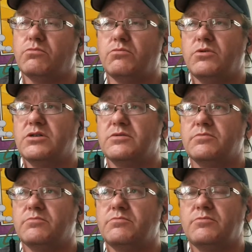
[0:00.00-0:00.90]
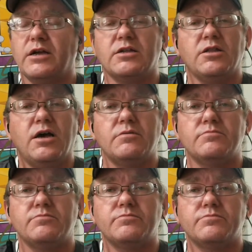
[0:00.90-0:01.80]
was like a
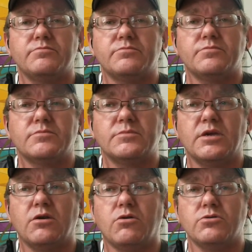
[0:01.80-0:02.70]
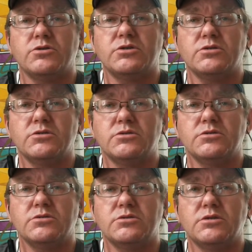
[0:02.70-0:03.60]
lot that are
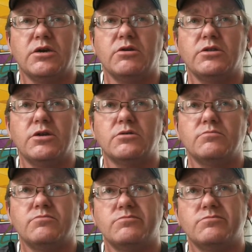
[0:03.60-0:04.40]
that are in their